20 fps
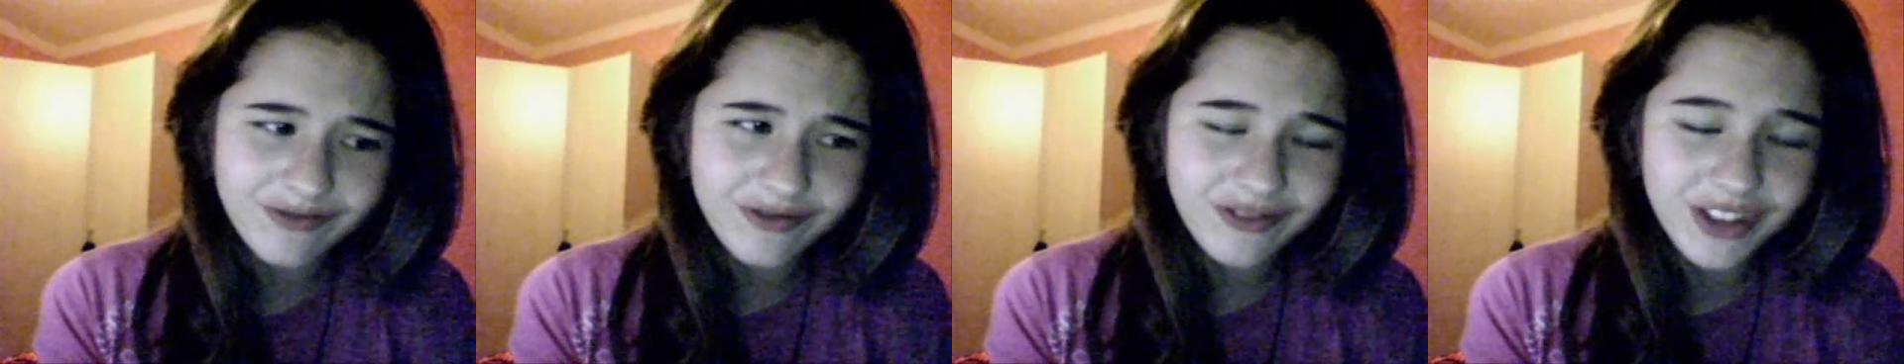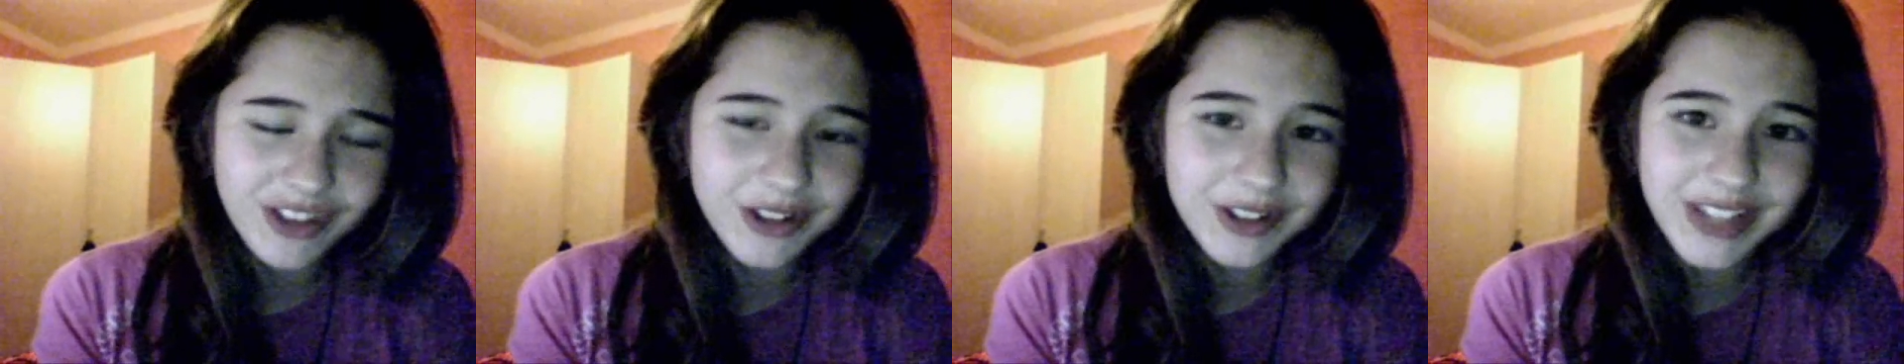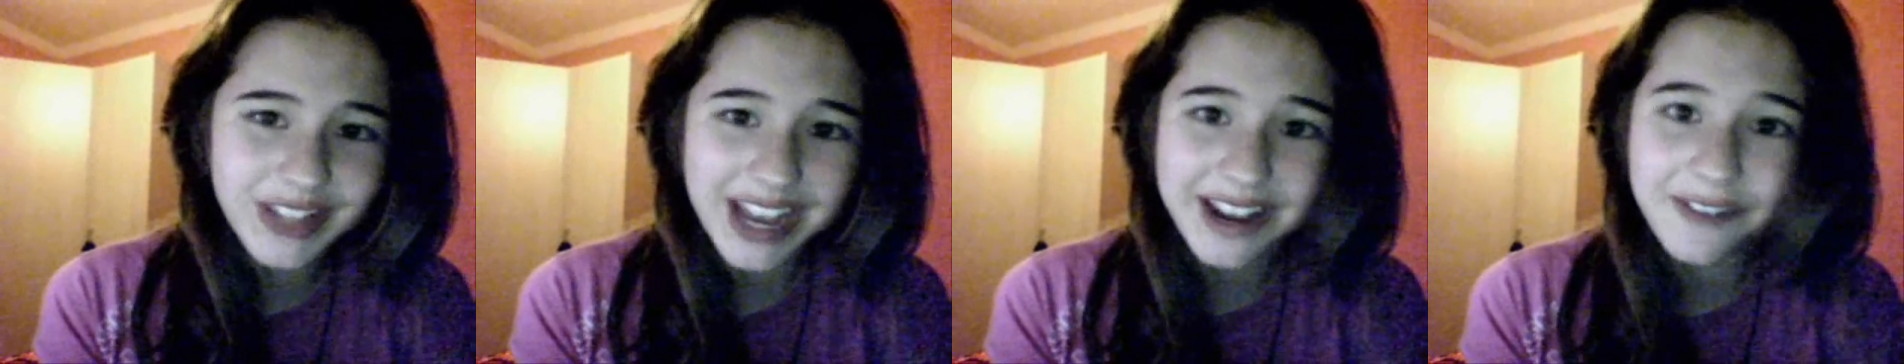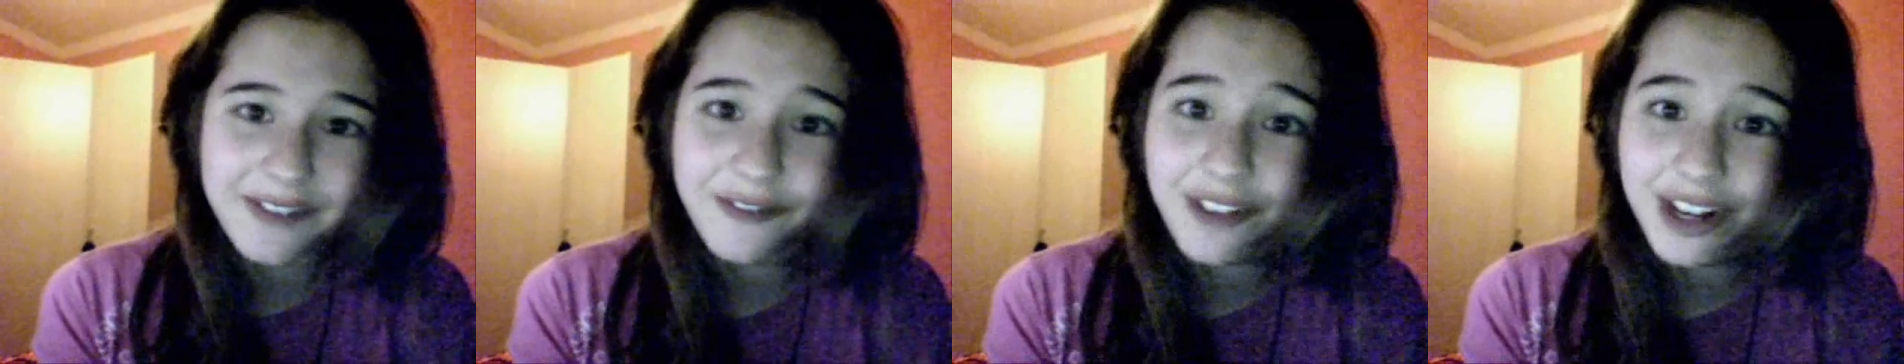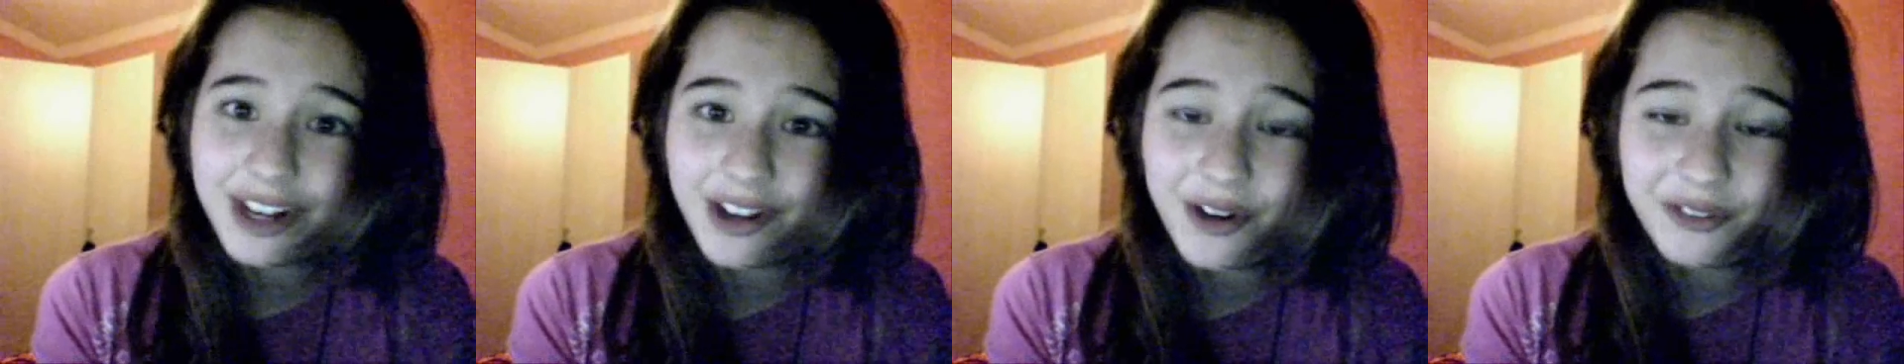few
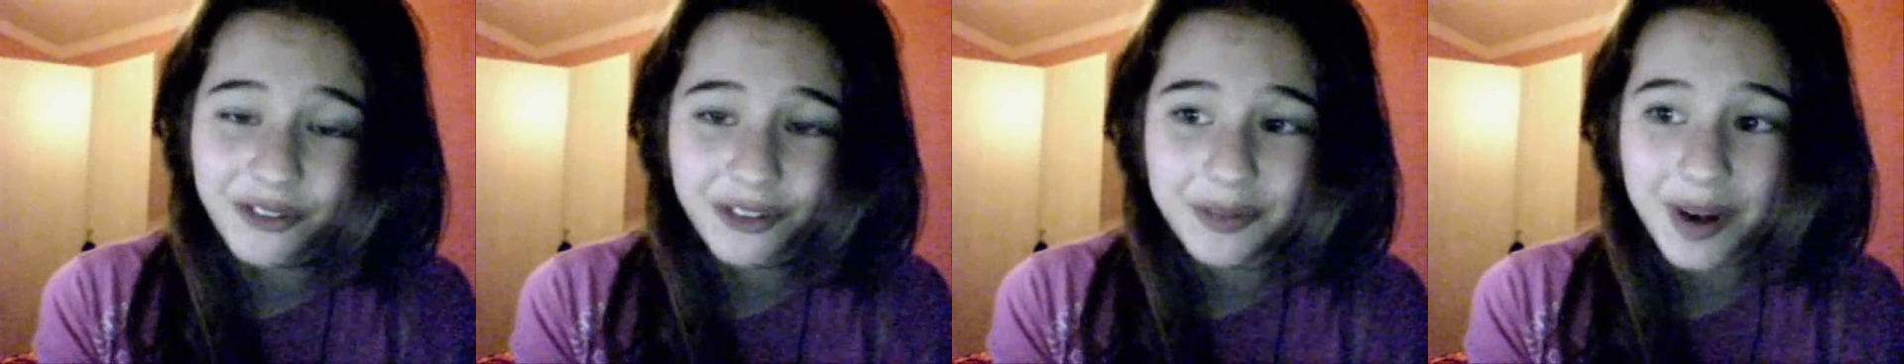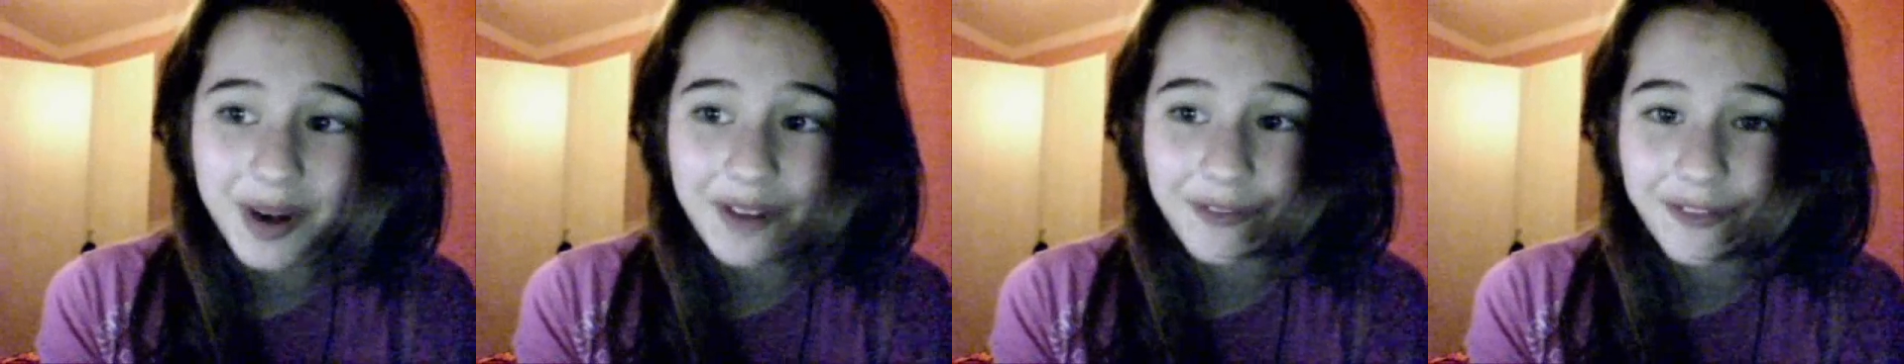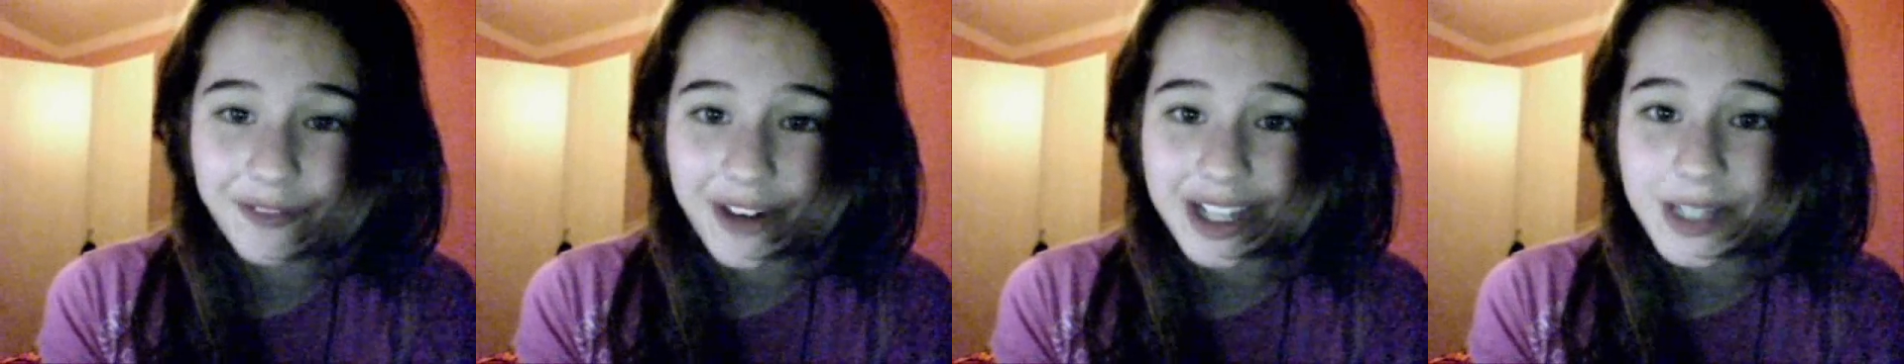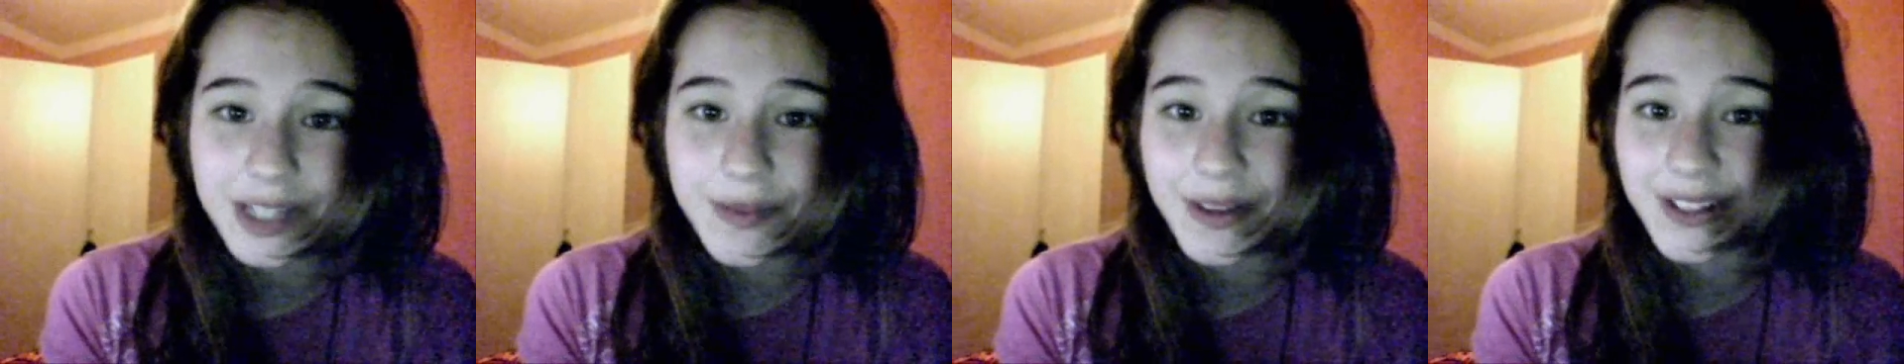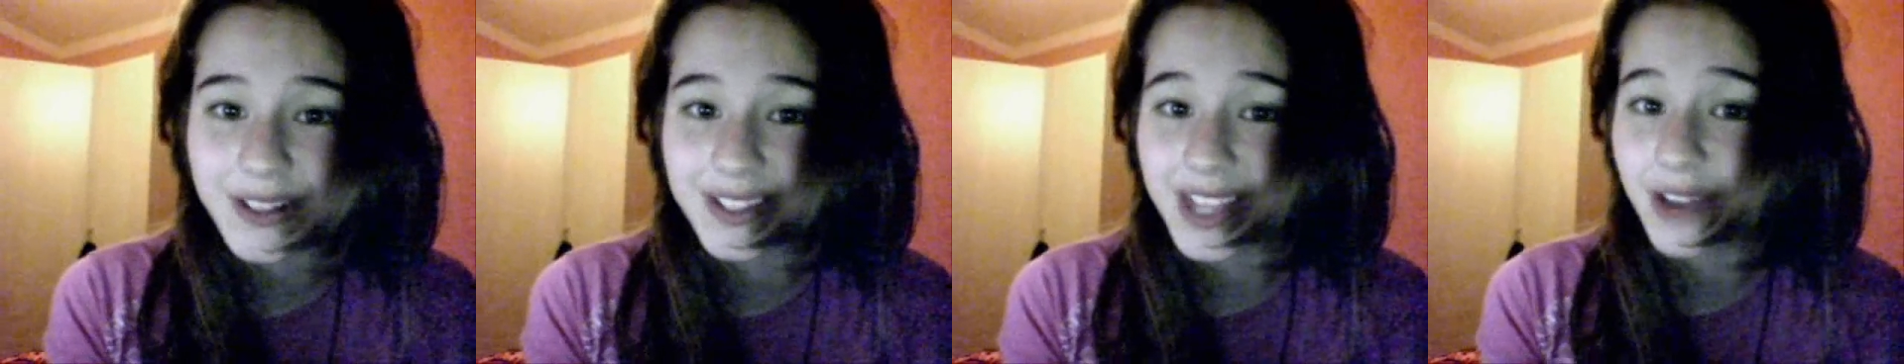second video for my
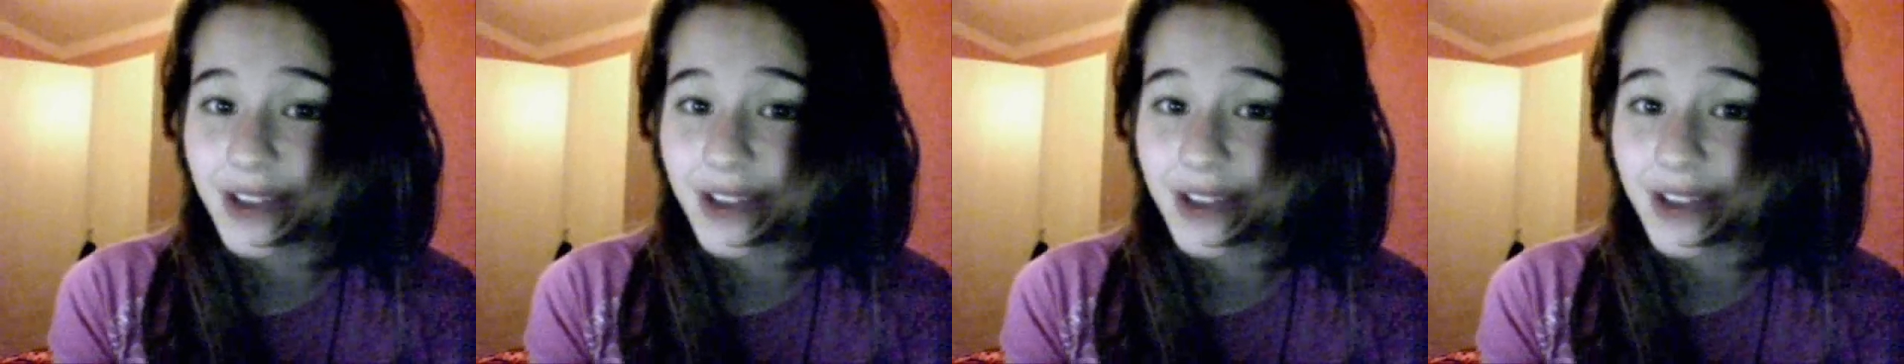friends because